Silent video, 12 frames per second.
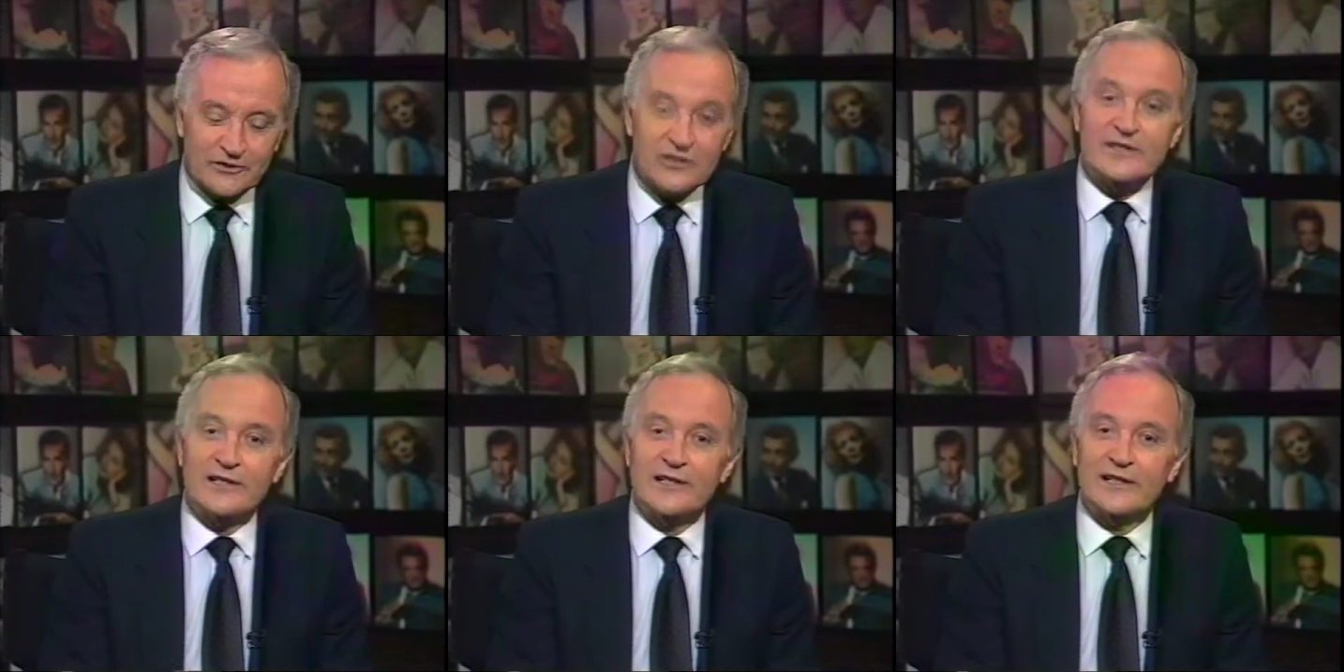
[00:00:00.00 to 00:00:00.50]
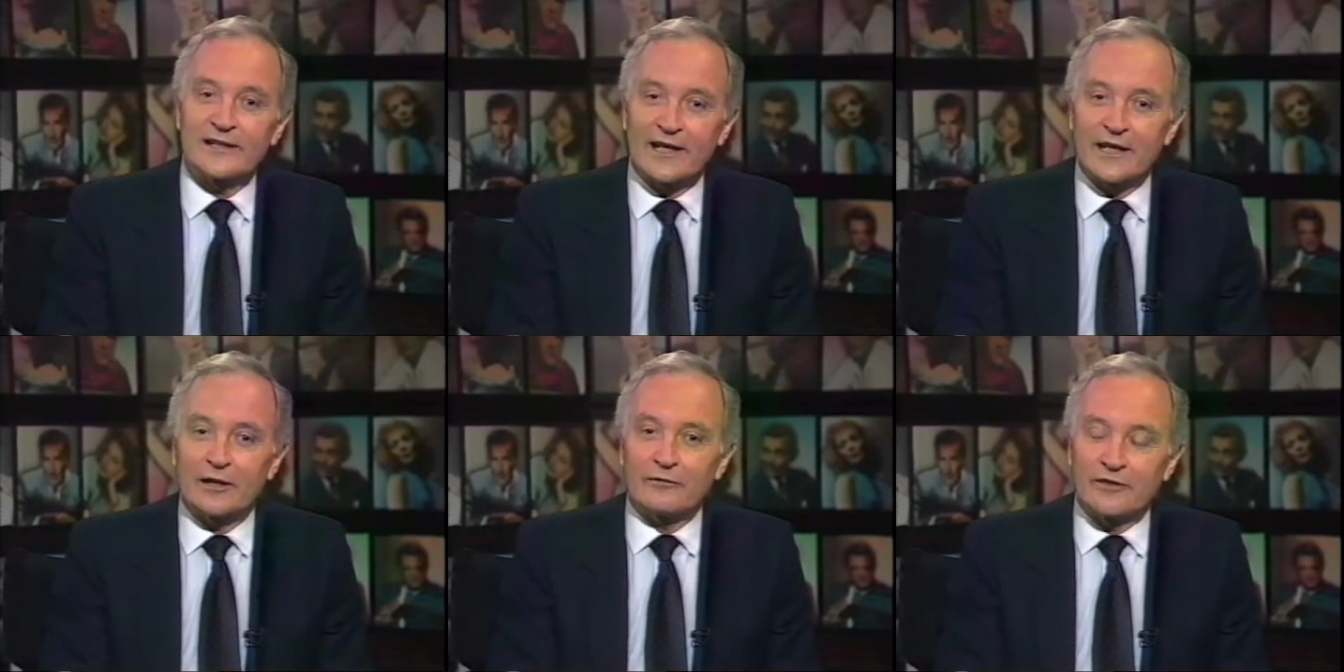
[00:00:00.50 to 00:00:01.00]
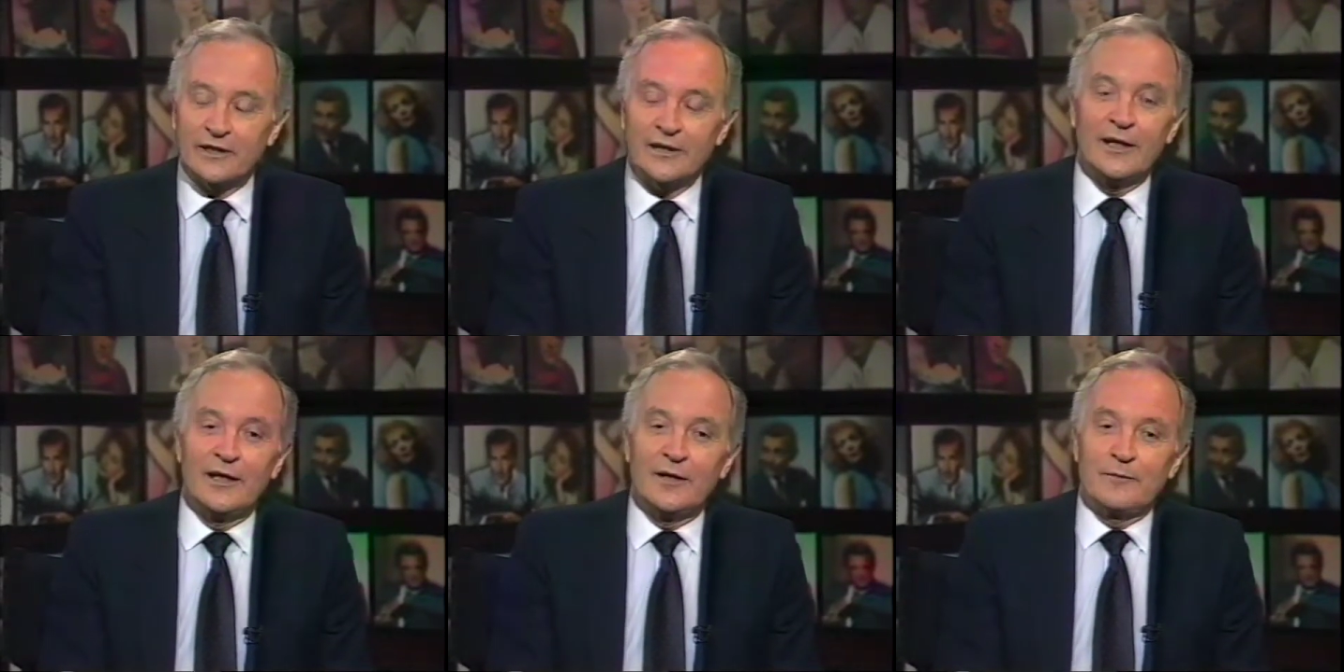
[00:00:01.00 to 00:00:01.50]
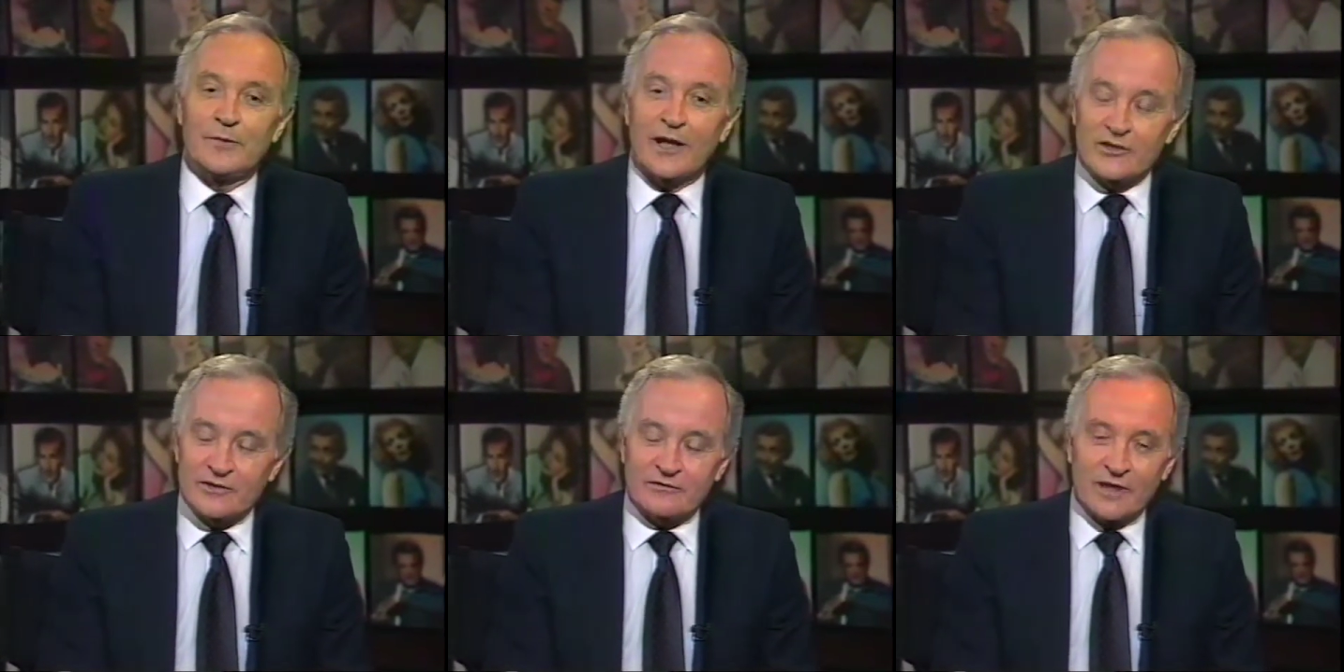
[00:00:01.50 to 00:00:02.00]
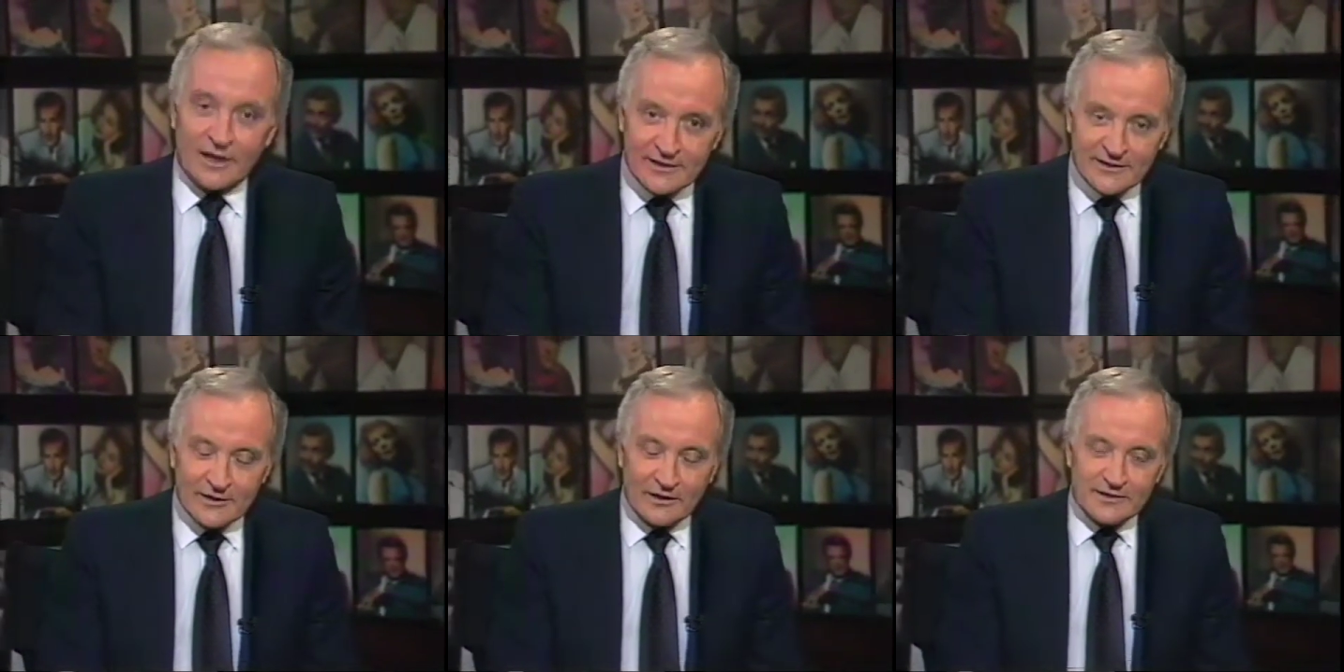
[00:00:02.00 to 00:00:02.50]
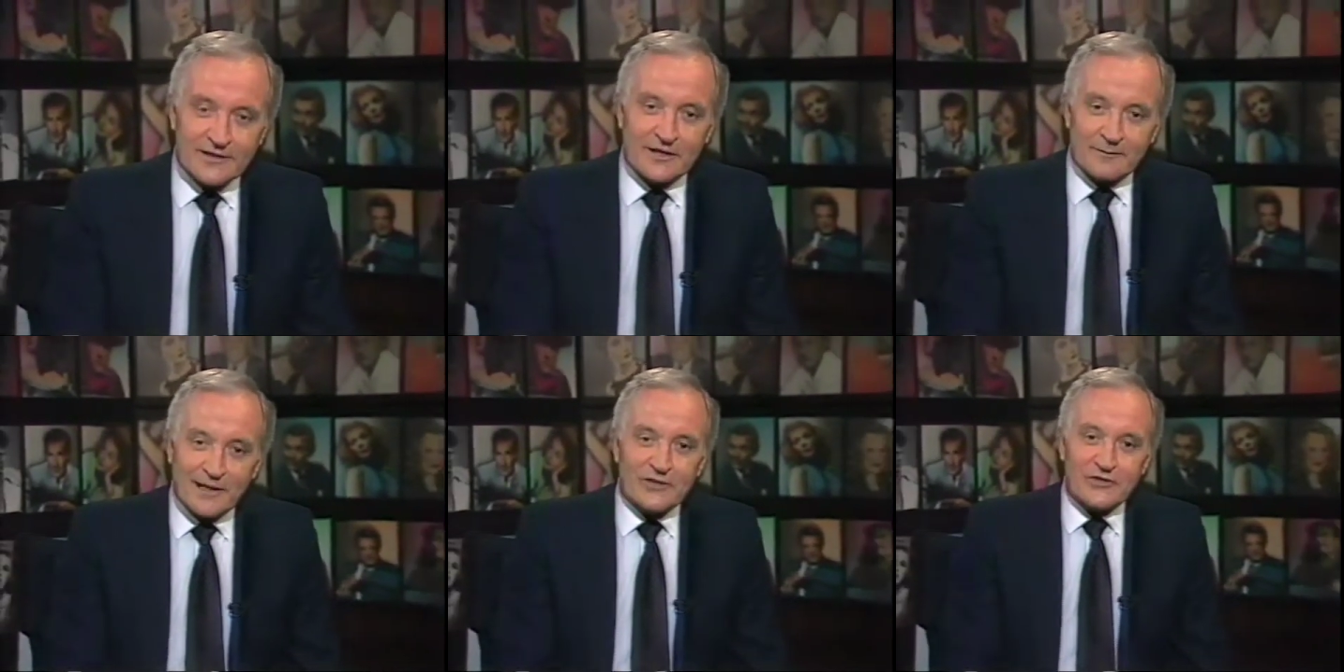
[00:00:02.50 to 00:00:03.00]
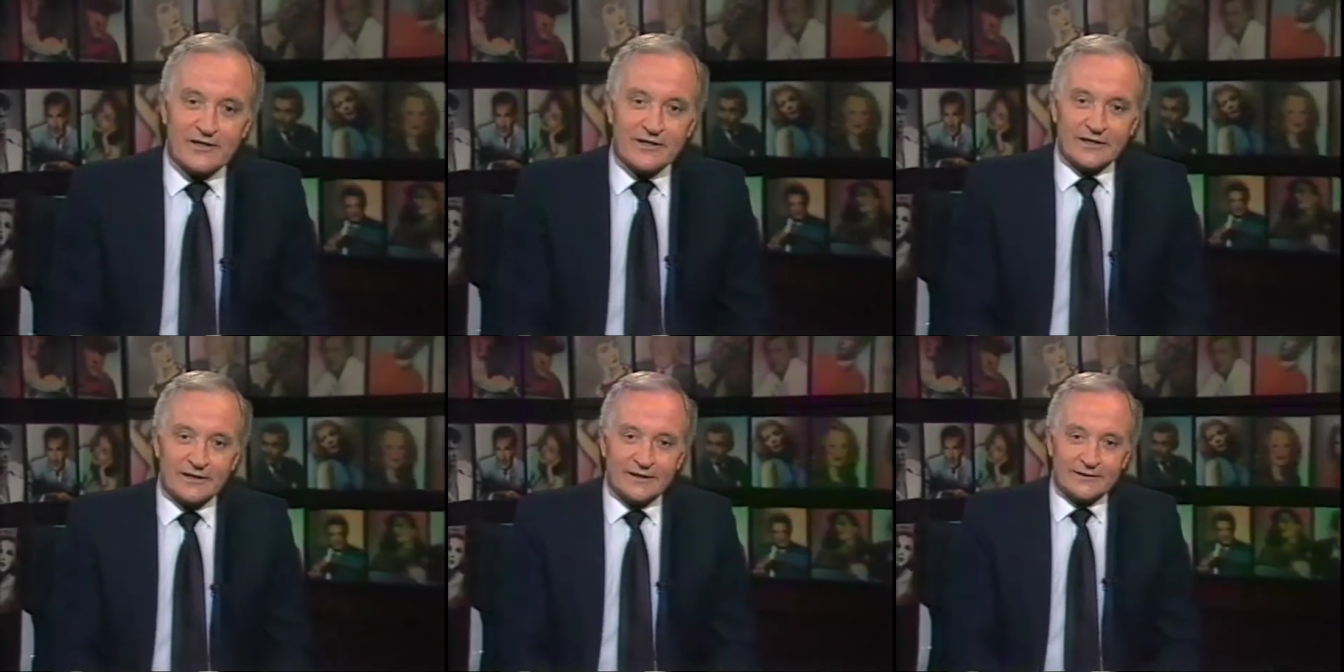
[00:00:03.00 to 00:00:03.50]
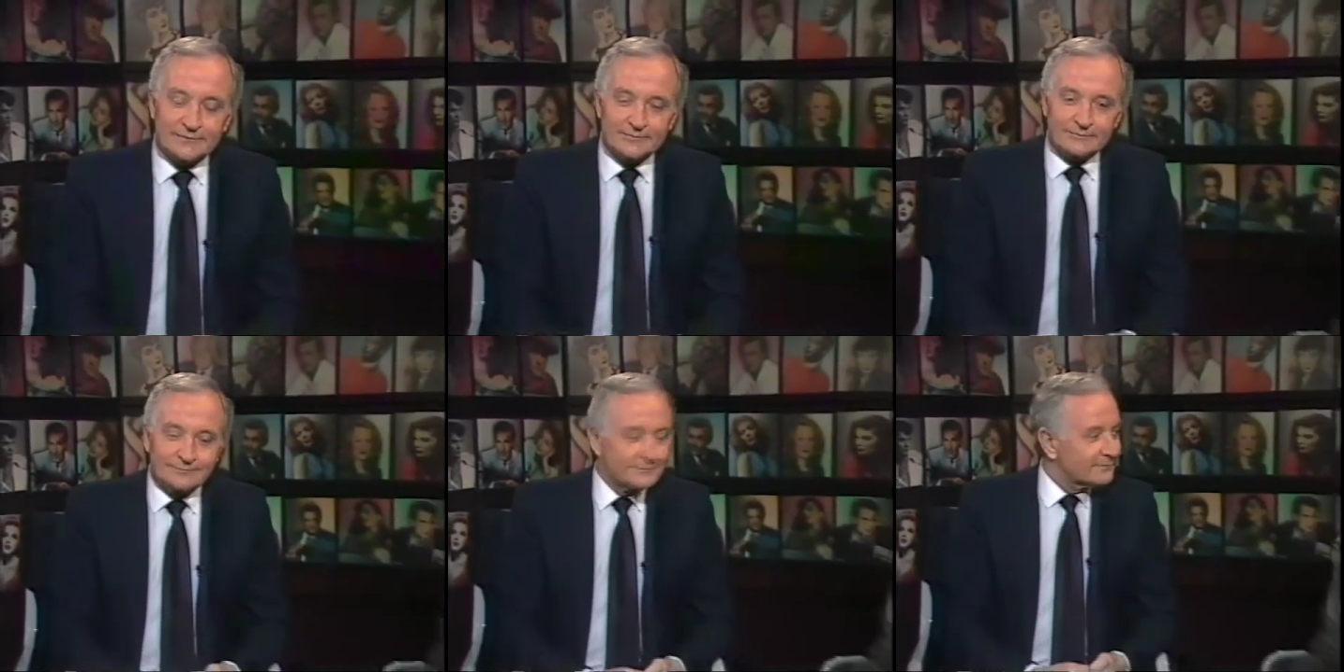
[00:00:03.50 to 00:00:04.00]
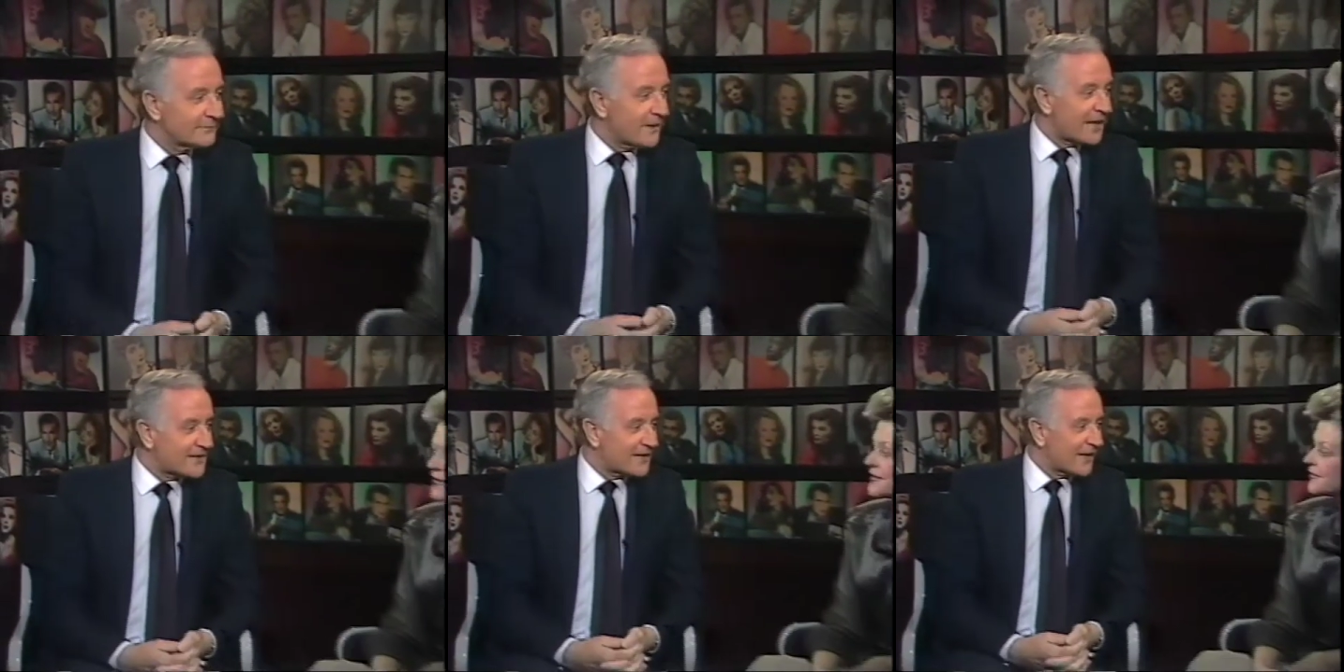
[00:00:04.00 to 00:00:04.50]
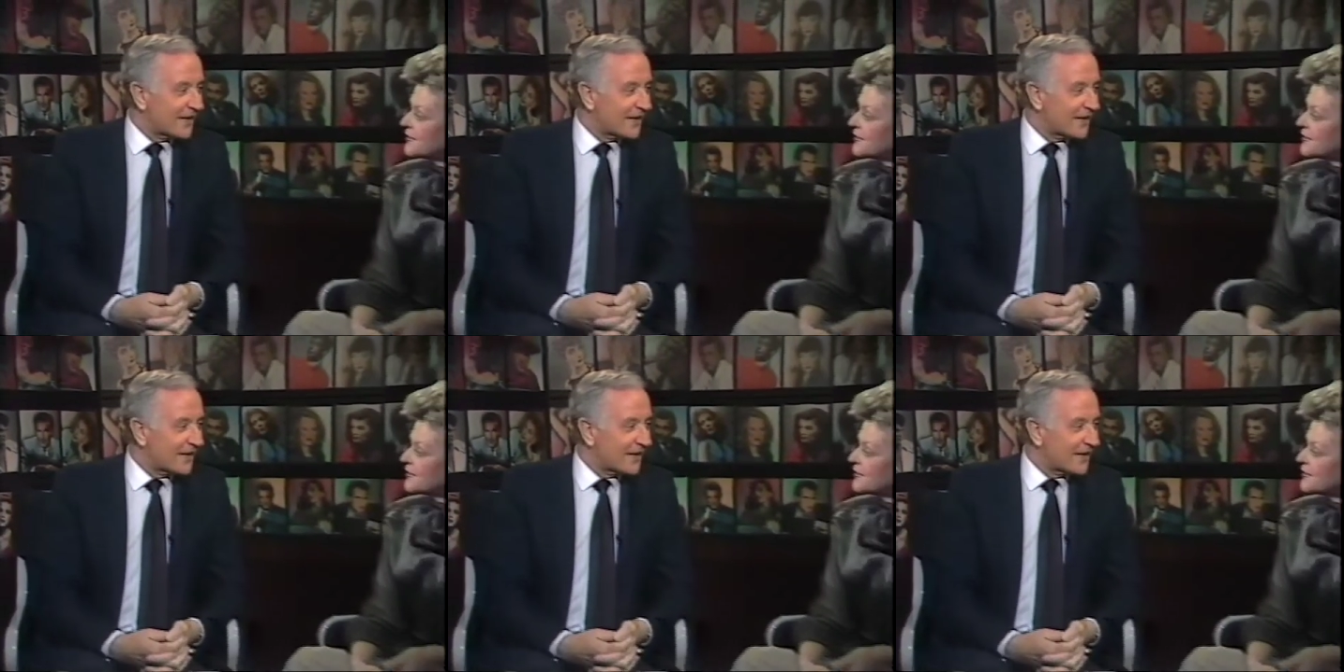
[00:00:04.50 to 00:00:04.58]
She's the leading lady of the production of Guys and Dolls at Her Majesty's Theatre, Nancye